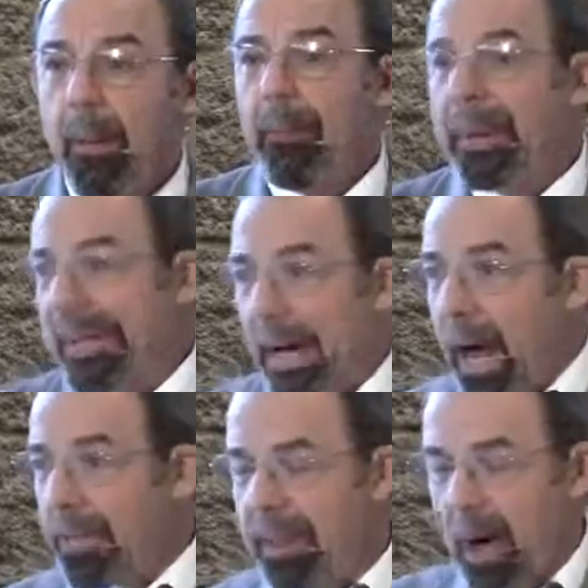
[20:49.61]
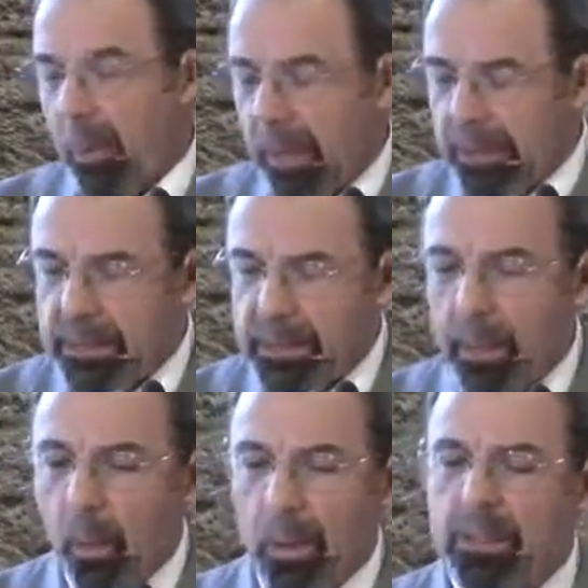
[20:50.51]
But an I-thou
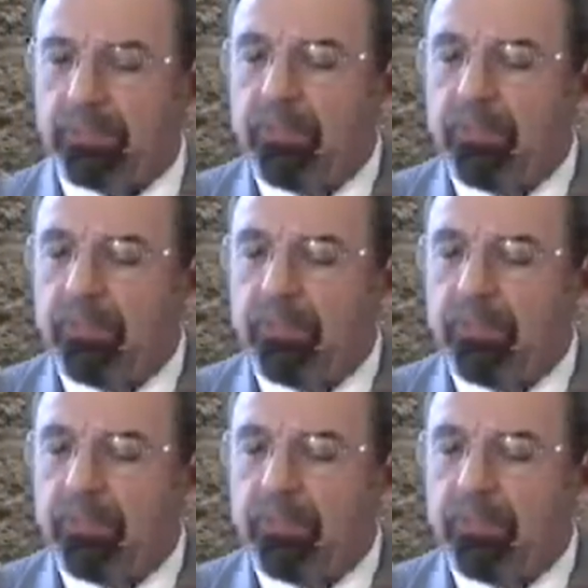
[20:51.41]
relationship, one's